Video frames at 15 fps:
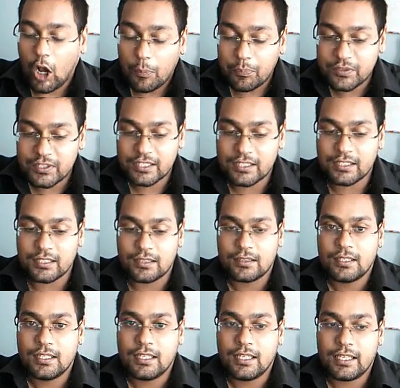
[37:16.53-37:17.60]
obstacle
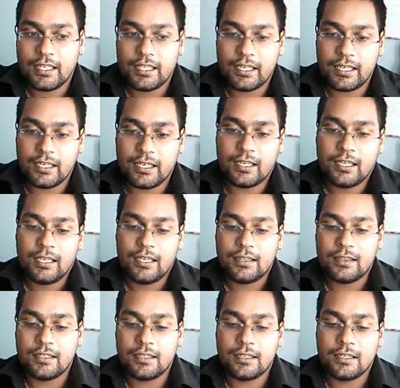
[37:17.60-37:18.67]
in
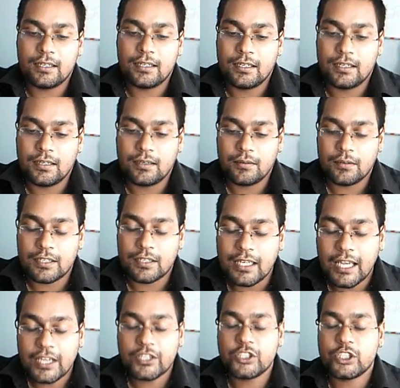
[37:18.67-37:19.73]
the
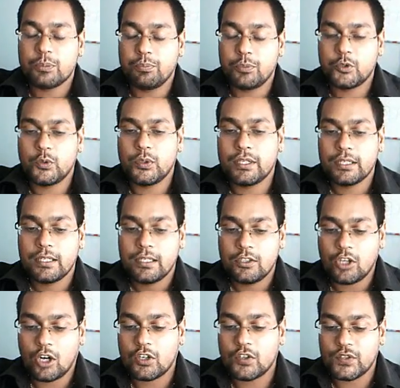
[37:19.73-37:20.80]
relationship between
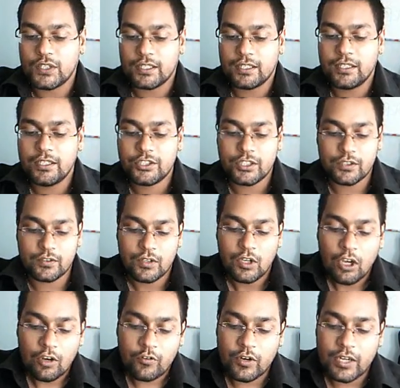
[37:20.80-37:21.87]
doctors and clinicians.
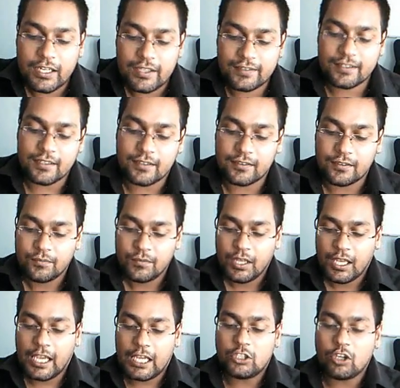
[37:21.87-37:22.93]
For instance,
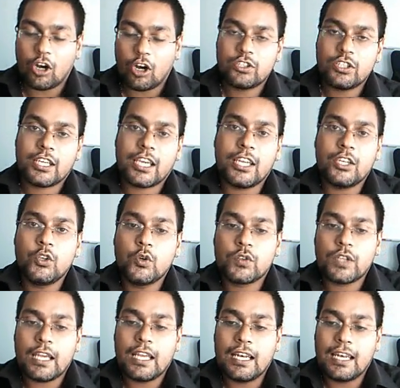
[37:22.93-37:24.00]
a doctor can
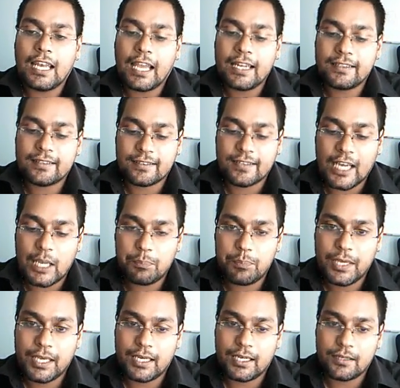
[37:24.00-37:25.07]
use a light
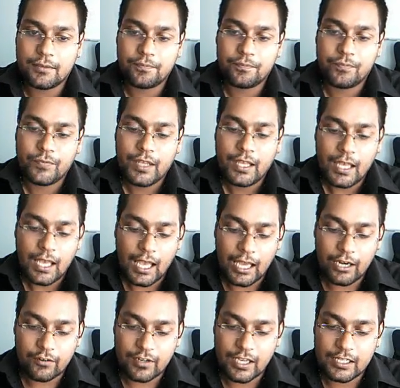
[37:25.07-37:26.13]
scribe pen
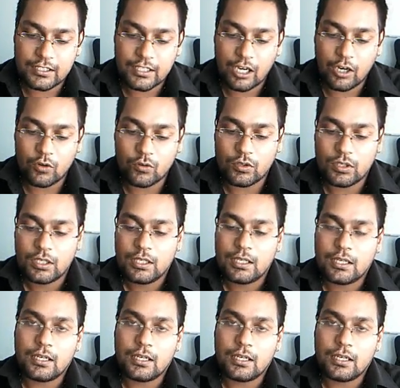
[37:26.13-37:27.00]
and write down